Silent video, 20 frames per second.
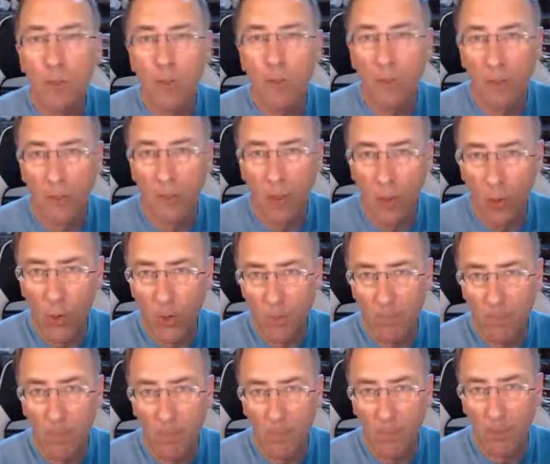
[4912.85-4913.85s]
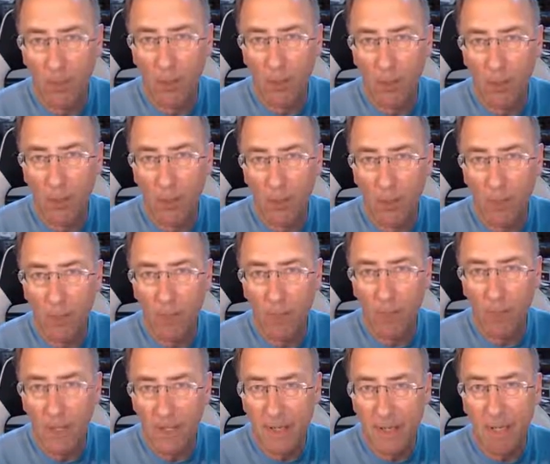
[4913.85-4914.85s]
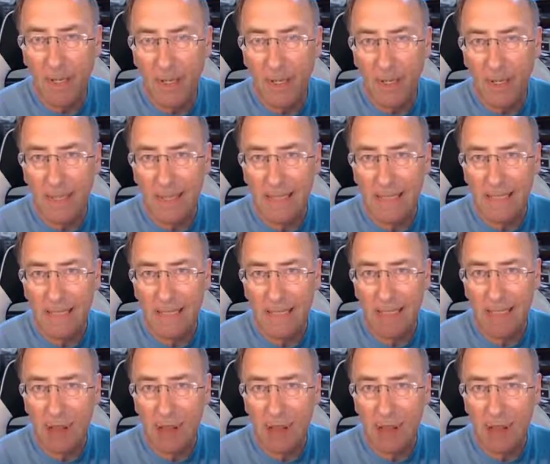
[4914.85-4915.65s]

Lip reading: those people who have manipulated